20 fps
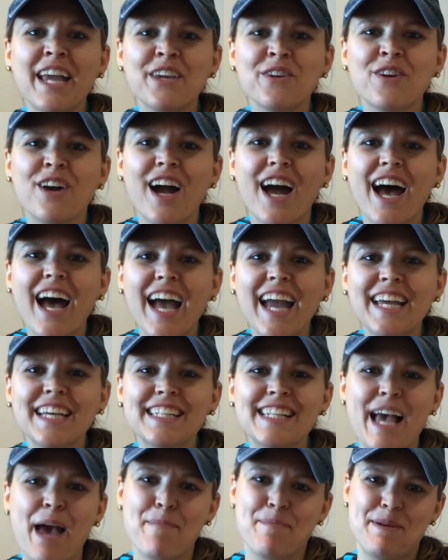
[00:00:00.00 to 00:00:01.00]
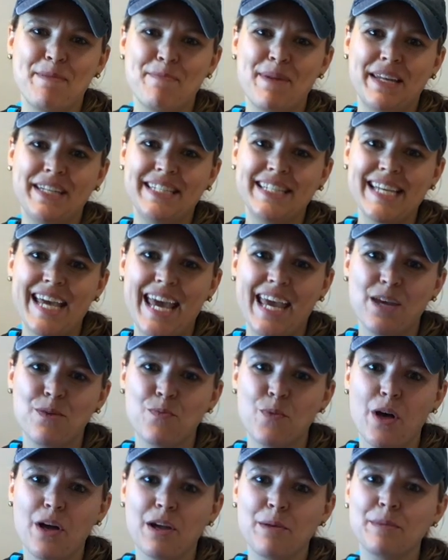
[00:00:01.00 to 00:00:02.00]
guys, happy Monday and
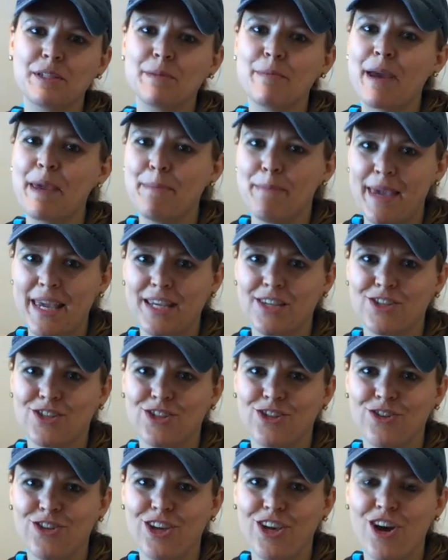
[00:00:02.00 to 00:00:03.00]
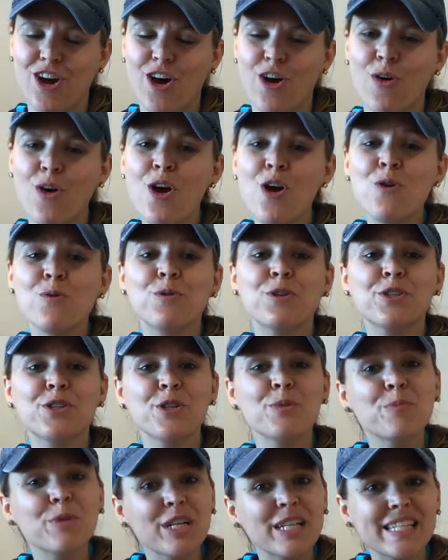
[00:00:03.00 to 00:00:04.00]
welcome to my make studio. We're
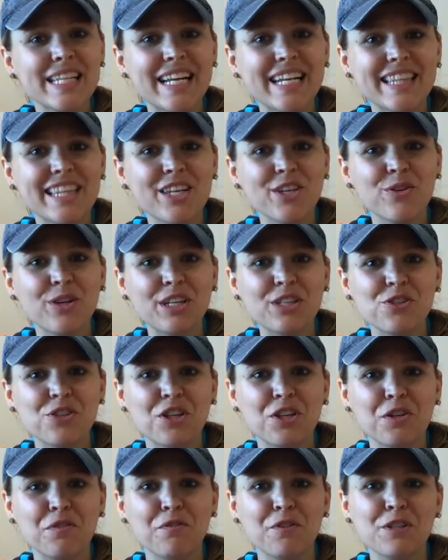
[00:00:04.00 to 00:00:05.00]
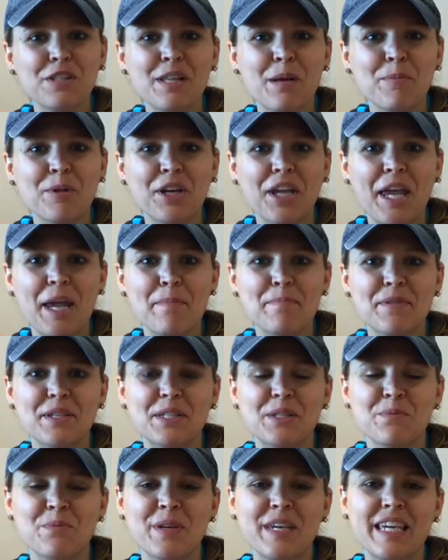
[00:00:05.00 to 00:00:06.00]
super excited that you guys are here for summer camp
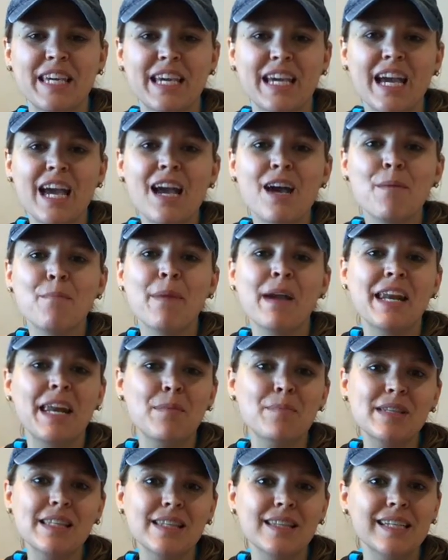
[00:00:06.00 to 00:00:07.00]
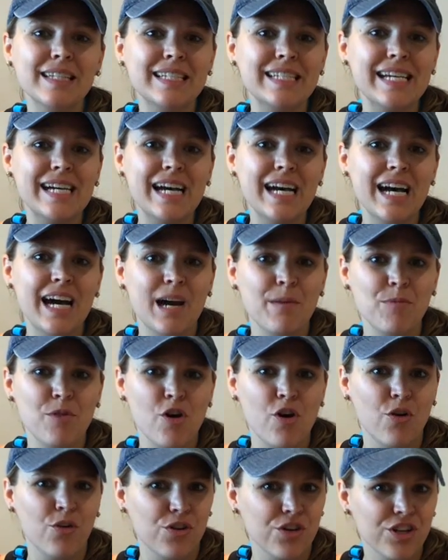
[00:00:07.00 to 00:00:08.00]
this week. My name is Linda. I'm the
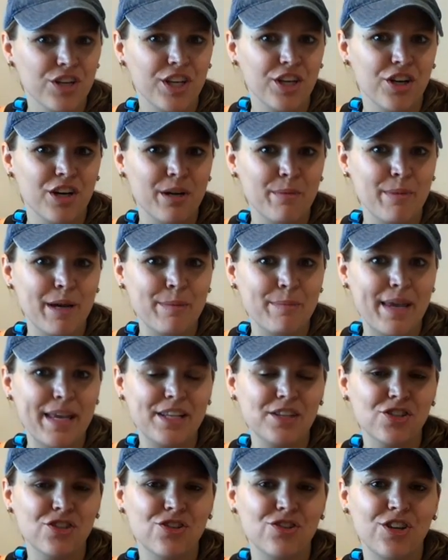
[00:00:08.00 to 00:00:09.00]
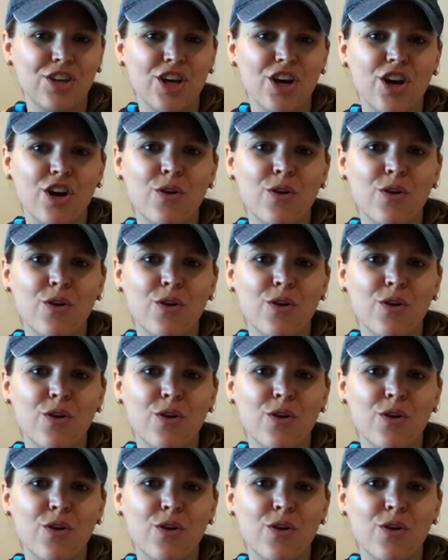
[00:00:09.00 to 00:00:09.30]
owner here at my make studio,